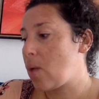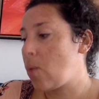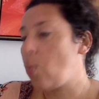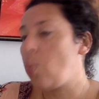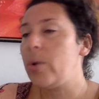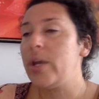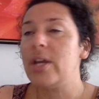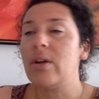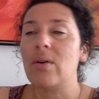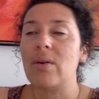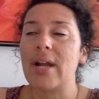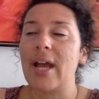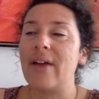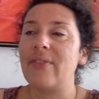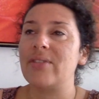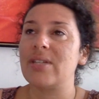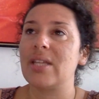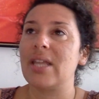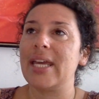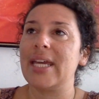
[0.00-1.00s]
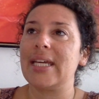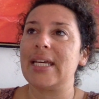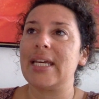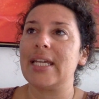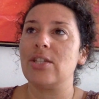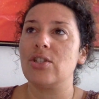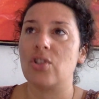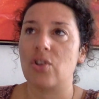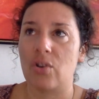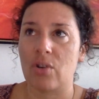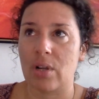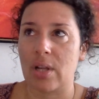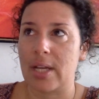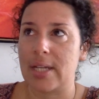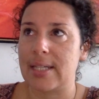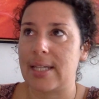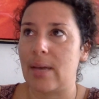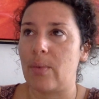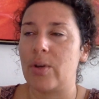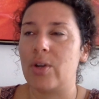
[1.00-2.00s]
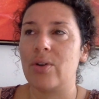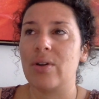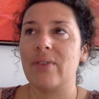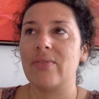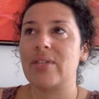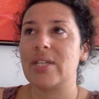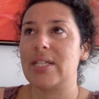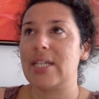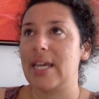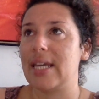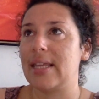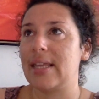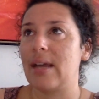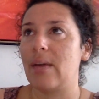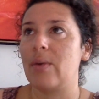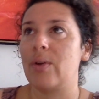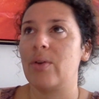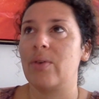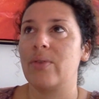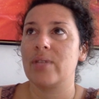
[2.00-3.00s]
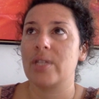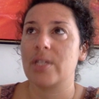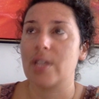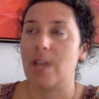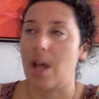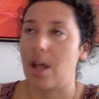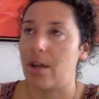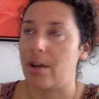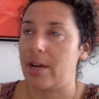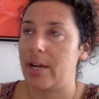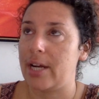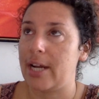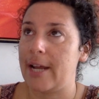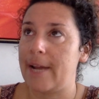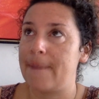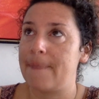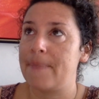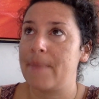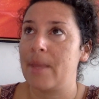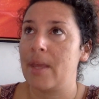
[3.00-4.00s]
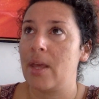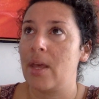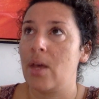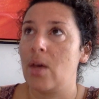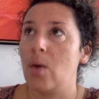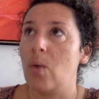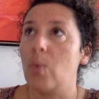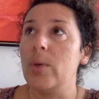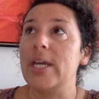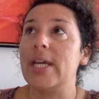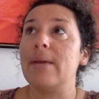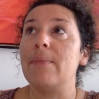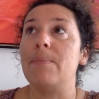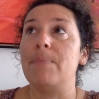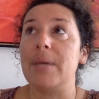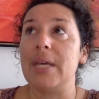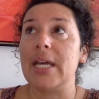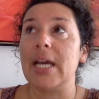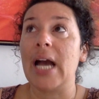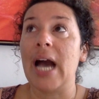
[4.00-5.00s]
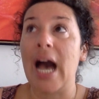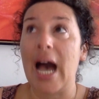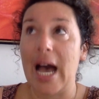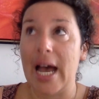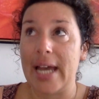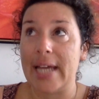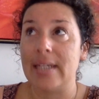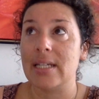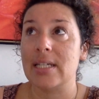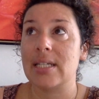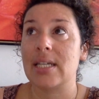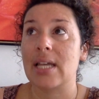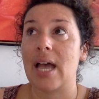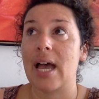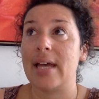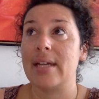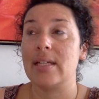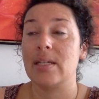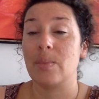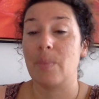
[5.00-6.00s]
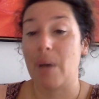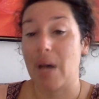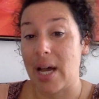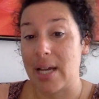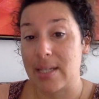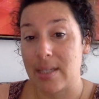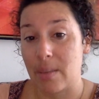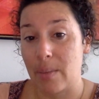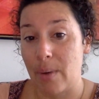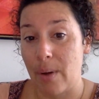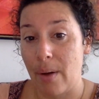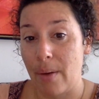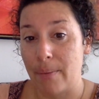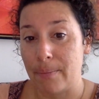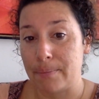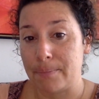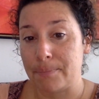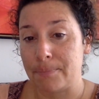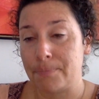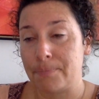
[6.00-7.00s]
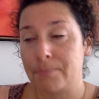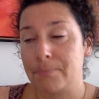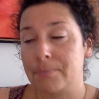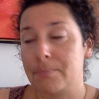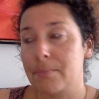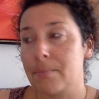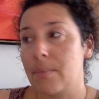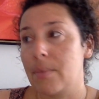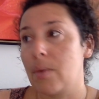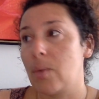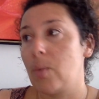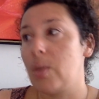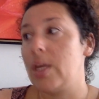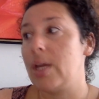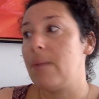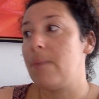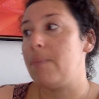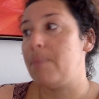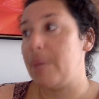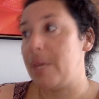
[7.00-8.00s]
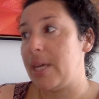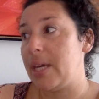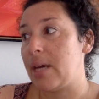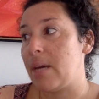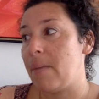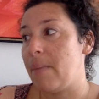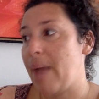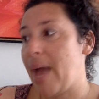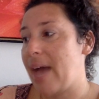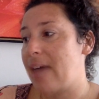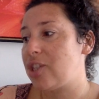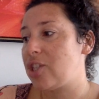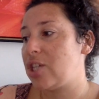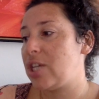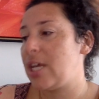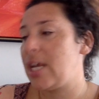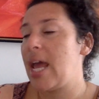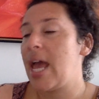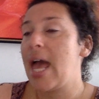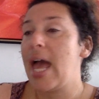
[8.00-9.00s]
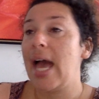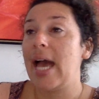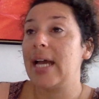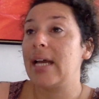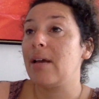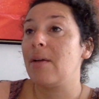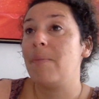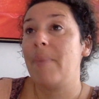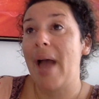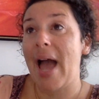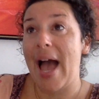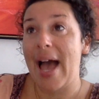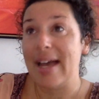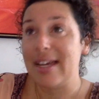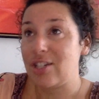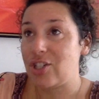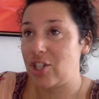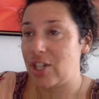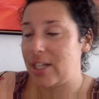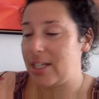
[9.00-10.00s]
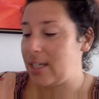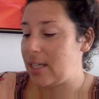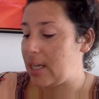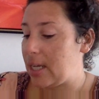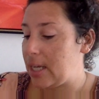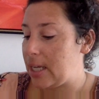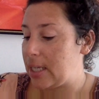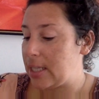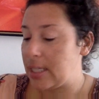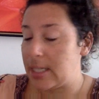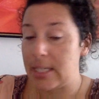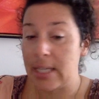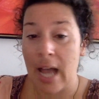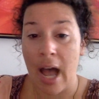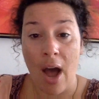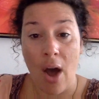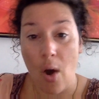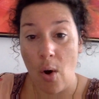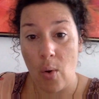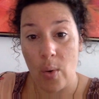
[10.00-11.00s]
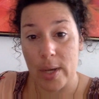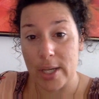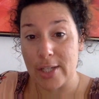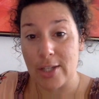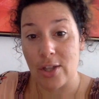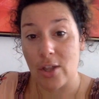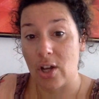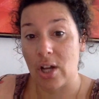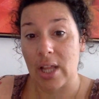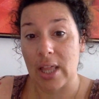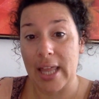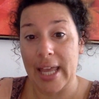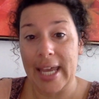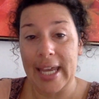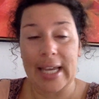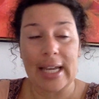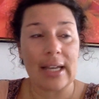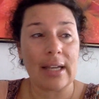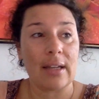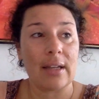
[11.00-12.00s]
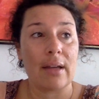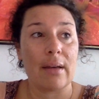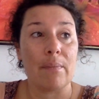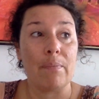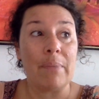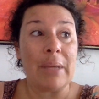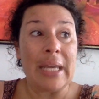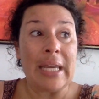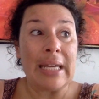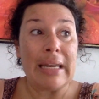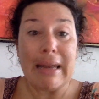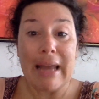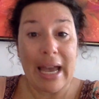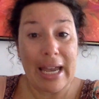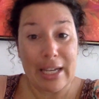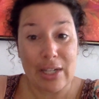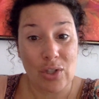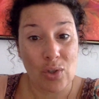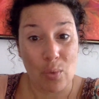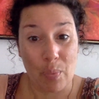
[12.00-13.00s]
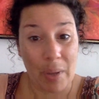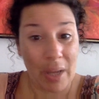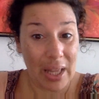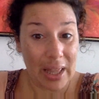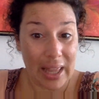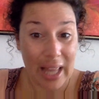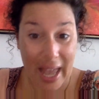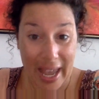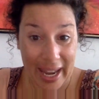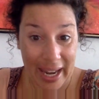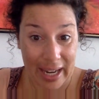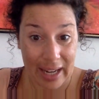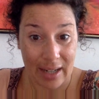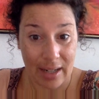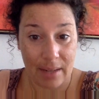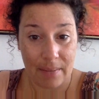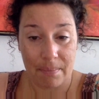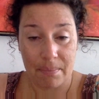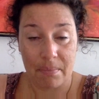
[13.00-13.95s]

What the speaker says: We don't have to internalize that. We don't have to take that. We to tolerate it. We could be kind as possible. We could be compassionate. And compassion does not always look like being nice or polite.